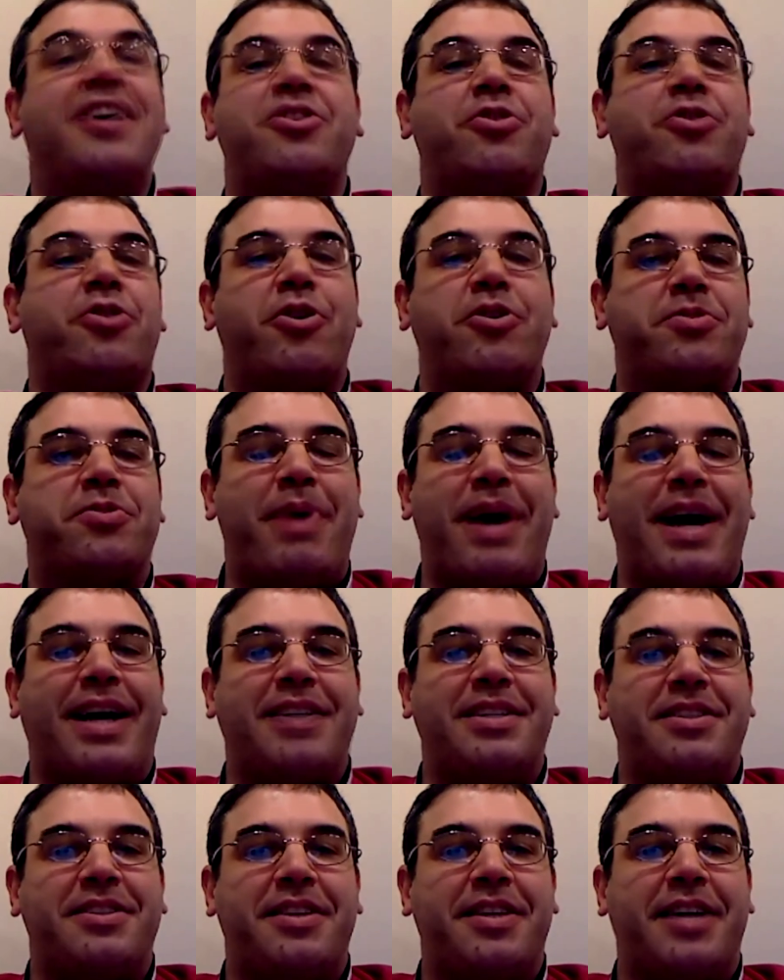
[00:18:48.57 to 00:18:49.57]
So it goes
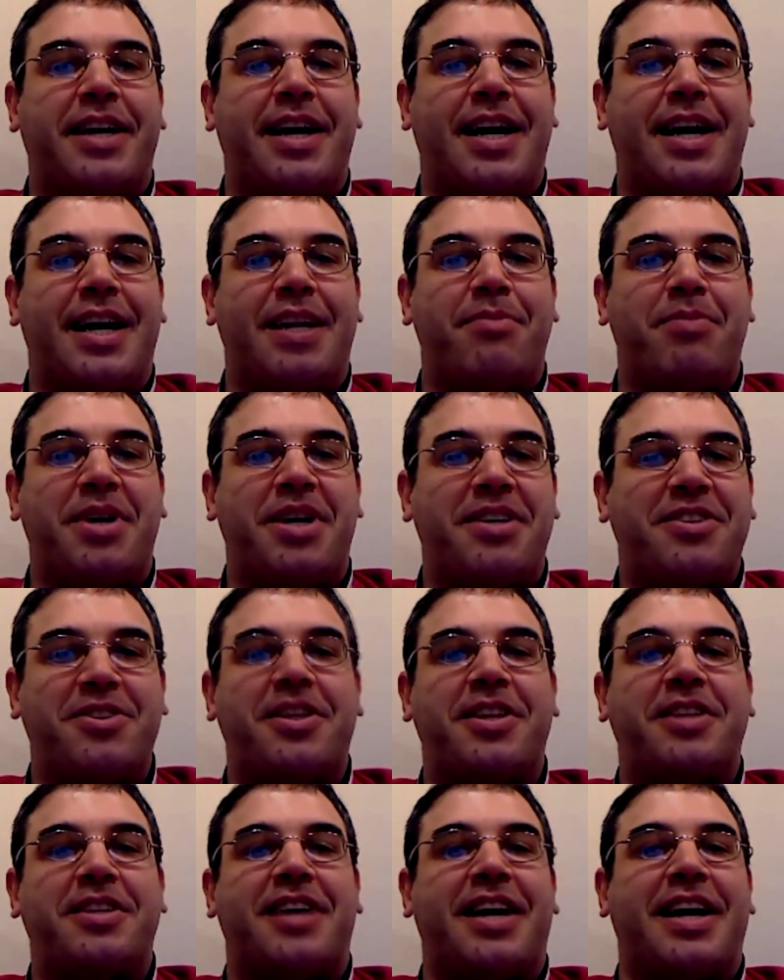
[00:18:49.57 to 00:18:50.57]
back into the economy.
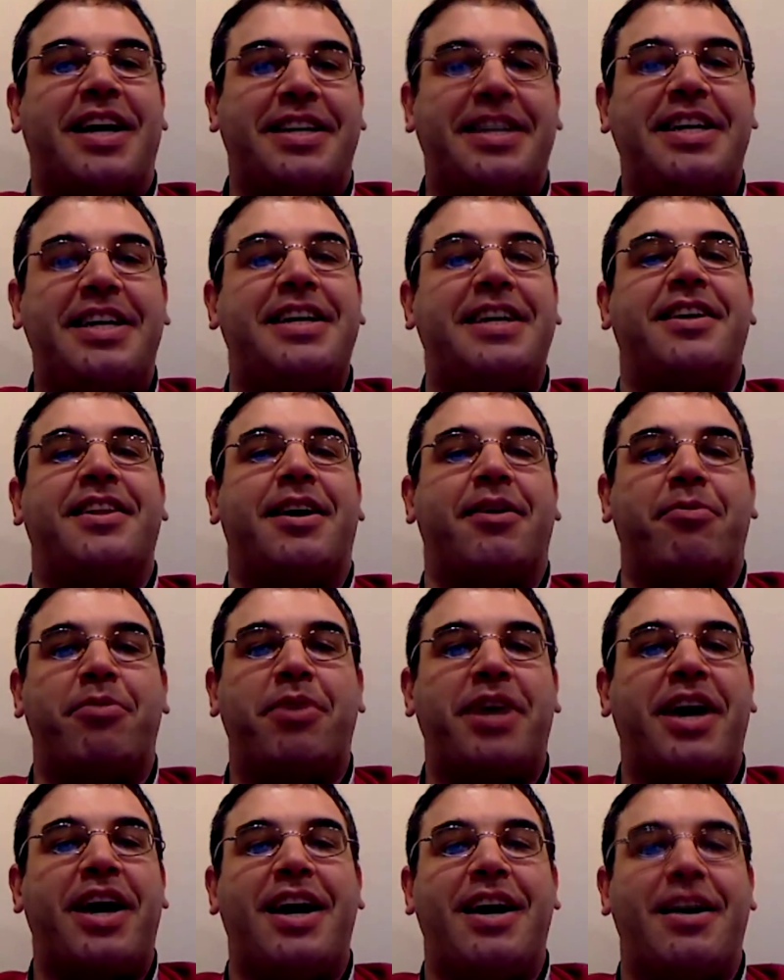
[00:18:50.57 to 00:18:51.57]
So this idea that
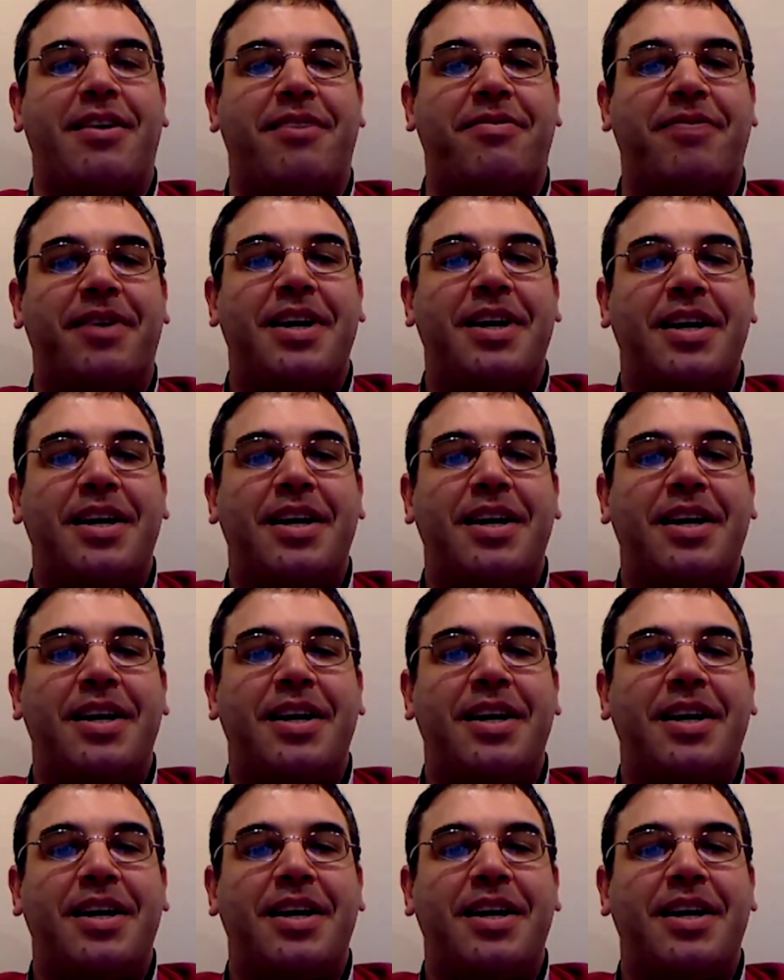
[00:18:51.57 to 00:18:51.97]
we have